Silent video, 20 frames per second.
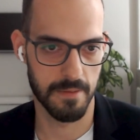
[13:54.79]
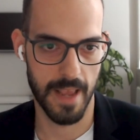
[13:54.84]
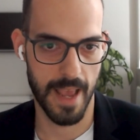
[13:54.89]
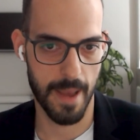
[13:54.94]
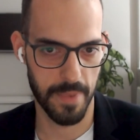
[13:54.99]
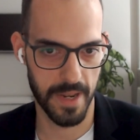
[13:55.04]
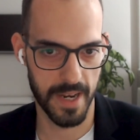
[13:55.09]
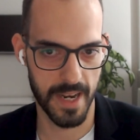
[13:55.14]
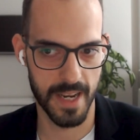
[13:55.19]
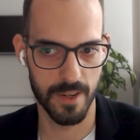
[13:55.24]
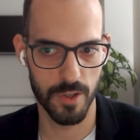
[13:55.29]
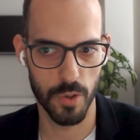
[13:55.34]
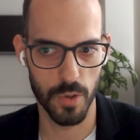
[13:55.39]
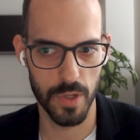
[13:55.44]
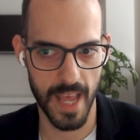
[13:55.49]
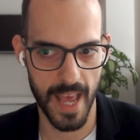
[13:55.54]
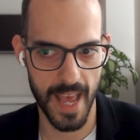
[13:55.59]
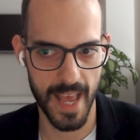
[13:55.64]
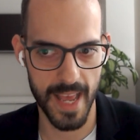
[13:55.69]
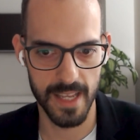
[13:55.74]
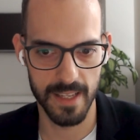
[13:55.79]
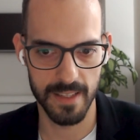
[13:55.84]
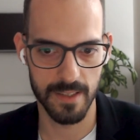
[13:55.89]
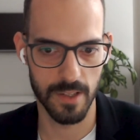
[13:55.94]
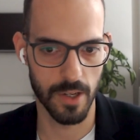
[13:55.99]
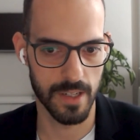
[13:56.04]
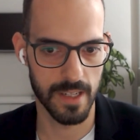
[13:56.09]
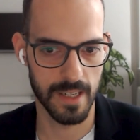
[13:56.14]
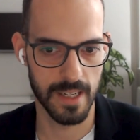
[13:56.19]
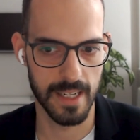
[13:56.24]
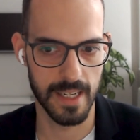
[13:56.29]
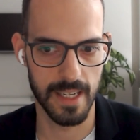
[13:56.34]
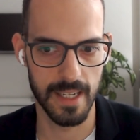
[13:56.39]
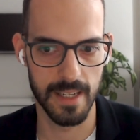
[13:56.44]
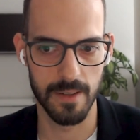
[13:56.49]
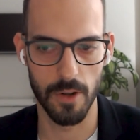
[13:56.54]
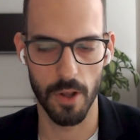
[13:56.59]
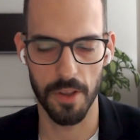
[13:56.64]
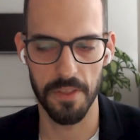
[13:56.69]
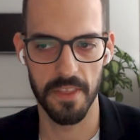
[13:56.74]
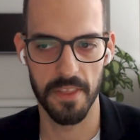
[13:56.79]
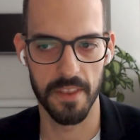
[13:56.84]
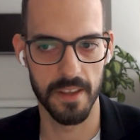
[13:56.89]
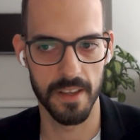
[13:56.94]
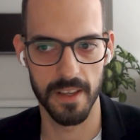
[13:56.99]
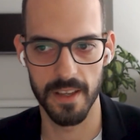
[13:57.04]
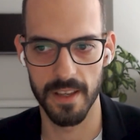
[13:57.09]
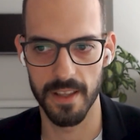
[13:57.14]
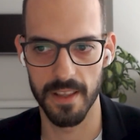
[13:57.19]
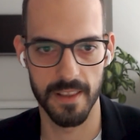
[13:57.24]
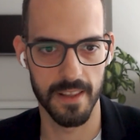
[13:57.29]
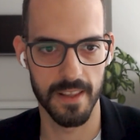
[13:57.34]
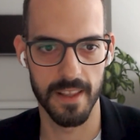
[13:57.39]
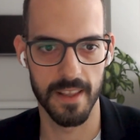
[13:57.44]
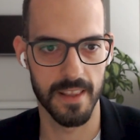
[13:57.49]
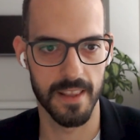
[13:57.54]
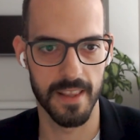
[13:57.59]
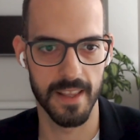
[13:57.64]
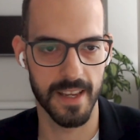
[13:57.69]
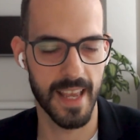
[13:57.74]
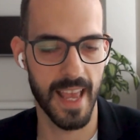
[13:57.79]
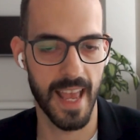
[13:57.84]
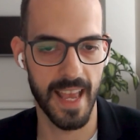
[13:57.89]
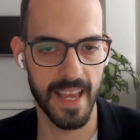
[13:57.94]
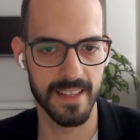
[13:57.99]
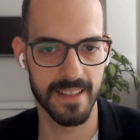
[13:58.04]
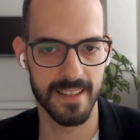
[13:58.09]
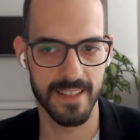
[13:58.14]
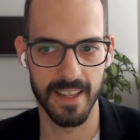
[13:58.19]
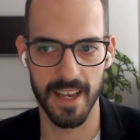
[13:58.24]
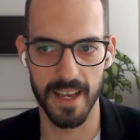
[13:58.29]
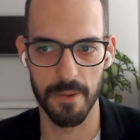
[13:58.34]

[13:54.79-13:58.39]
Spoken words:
happening today is certainly not the case